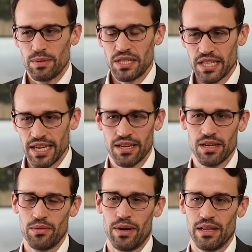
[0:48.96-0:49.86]
as
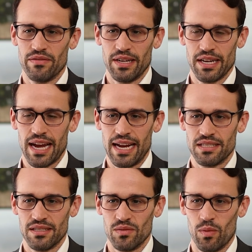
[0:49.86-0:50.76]
particularly relevant in
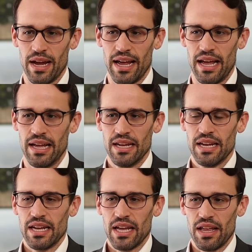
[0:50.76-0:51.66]
cases where
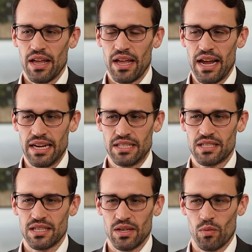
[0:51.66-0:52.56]

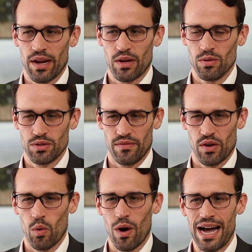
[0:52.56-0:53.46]
it's what I call sort
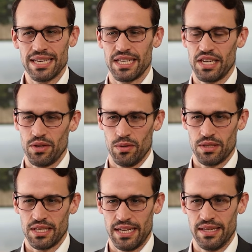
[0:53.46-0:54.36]
of
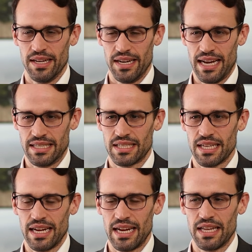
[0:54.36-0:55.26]
quasi-use, in that
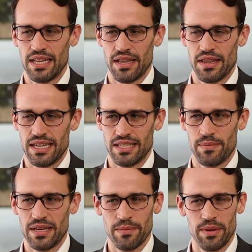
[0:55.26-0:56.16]
there's
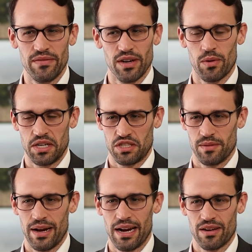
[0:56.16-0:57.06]
a bit of a question